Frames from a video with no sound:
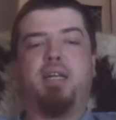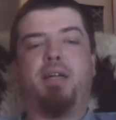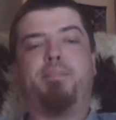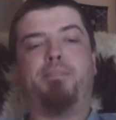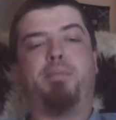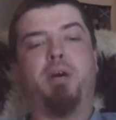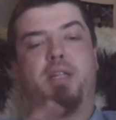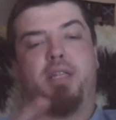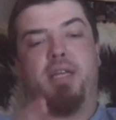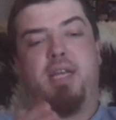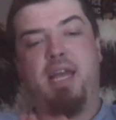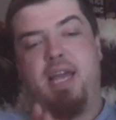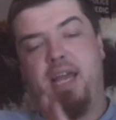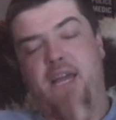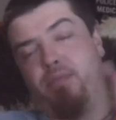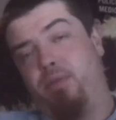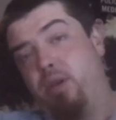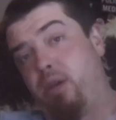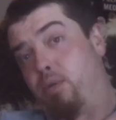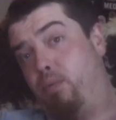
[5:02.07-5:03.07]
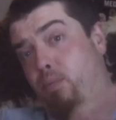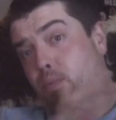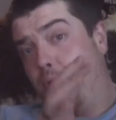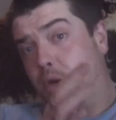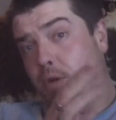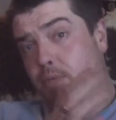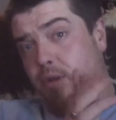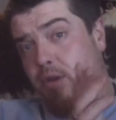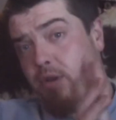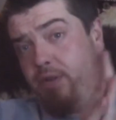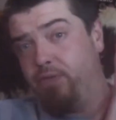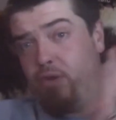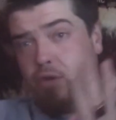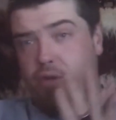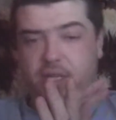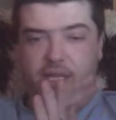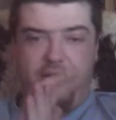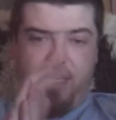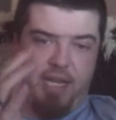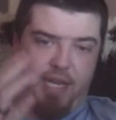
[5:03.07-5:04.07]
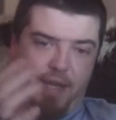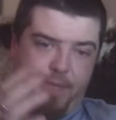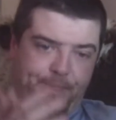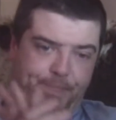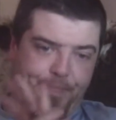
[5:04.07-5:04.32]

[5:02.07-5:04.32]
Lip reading: But anyway, what are we reviewing today?